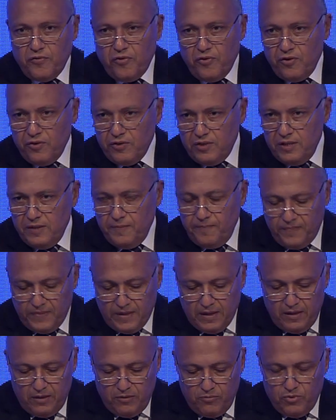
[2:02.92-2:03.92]
30
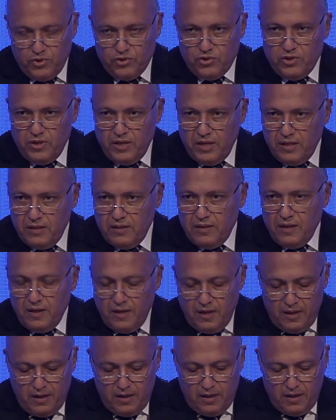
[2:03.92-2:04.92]
and which need
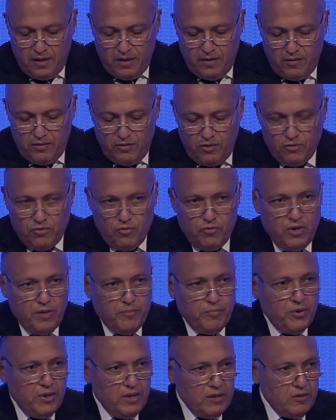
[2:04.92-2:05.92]
not only
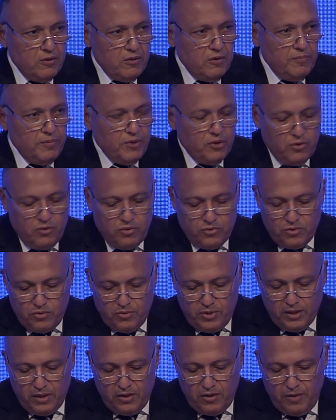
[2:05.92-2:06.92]
political but
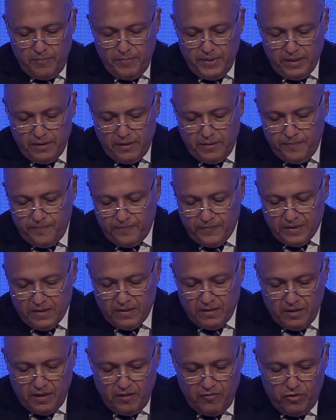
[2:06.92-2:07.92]
also economic
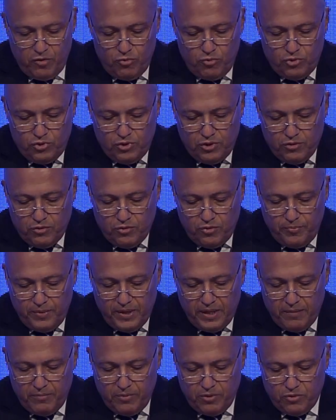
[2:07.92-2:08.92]
evolution to
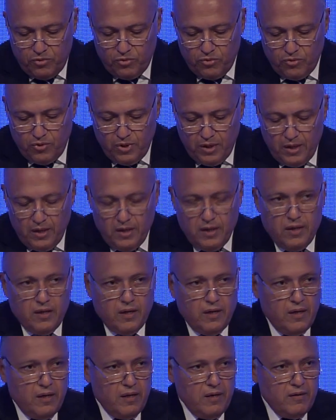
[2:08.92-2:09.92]
be able to
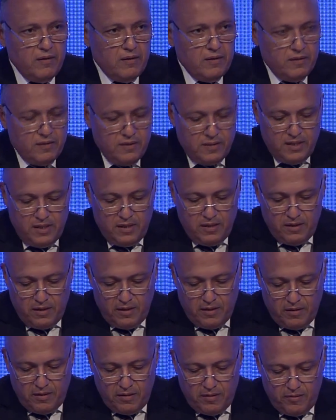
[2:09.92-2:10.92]
see
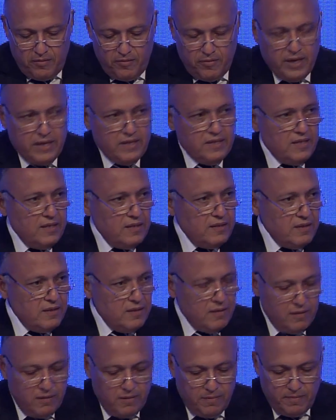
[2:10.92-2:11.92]
a rising
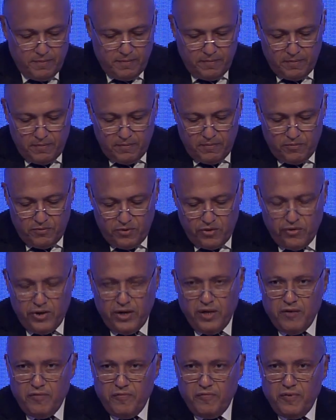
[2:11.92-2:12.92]

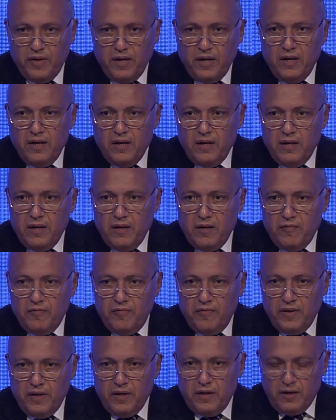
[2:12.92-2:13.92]
degree of
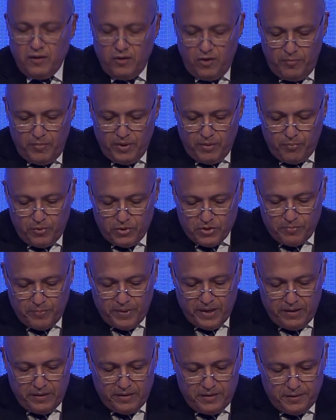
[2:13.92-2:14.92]
economic
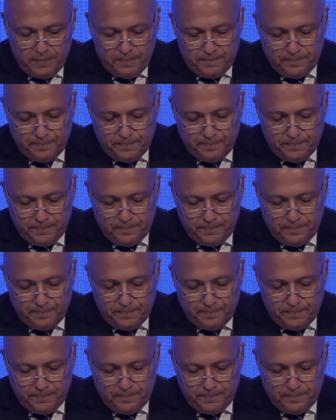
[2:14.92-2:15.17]
prosperity.